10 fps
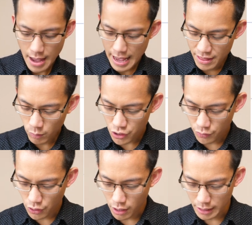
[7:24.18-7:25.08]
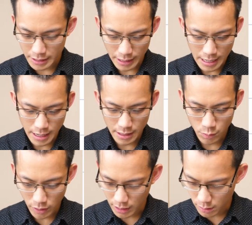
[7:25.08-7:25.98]
And then what you've got
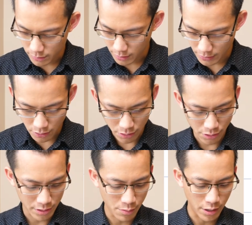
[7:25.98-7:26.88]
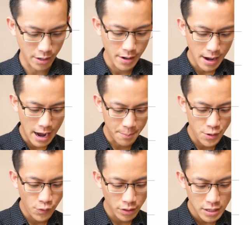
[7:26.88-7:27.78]
is, what colors have I not used? There we go. Um,
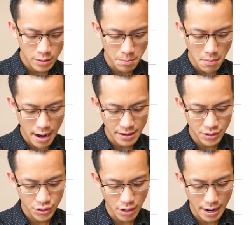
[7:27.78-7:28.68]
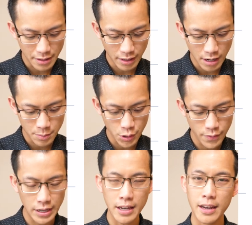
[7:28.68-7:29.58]
you've got this minus sign that comes
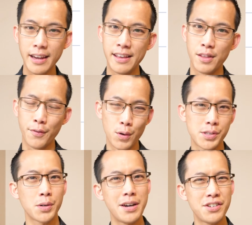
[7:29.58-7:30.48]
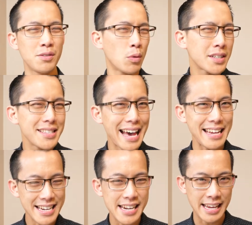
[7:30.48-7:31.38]
over here in the force equation. And what does that
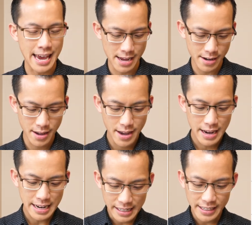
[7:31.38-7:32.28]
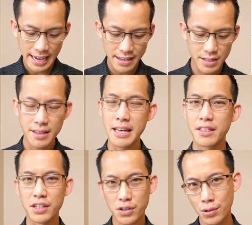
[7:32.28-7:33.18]
indicate? It indicates
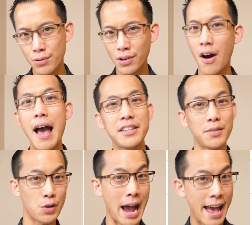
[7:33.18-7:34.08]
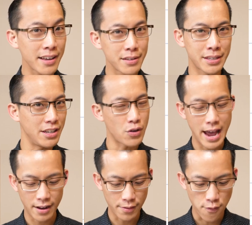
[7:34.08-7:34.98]
that the two kinds of drag, skin
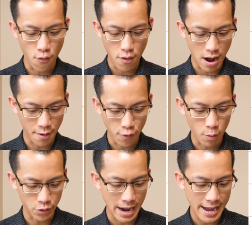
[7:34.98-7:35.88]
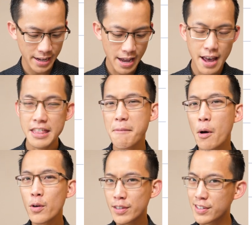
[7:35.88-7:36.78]
drag, for, uh, form drag, they're
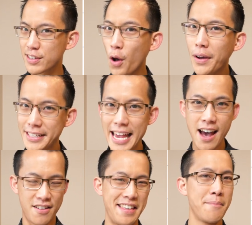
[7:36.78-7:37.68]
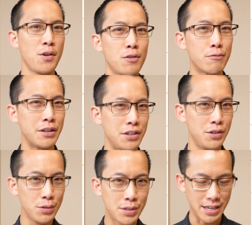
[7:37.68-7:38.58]
both slowing down. They're both
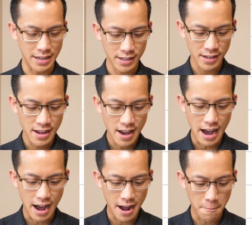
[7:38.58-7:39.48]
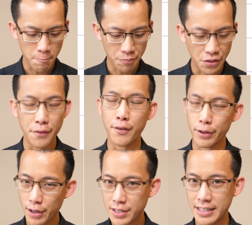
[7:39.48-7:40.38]
reducing um, the
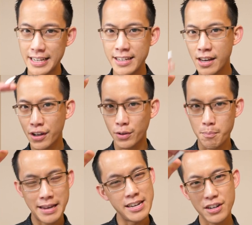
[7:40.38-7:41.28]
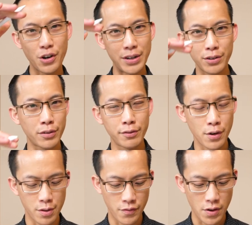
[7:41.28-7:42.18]
velocity, making it go
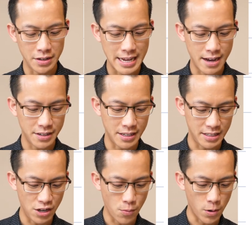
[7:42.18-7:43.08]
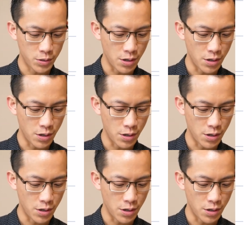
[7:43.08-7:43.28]
further and further down to zero.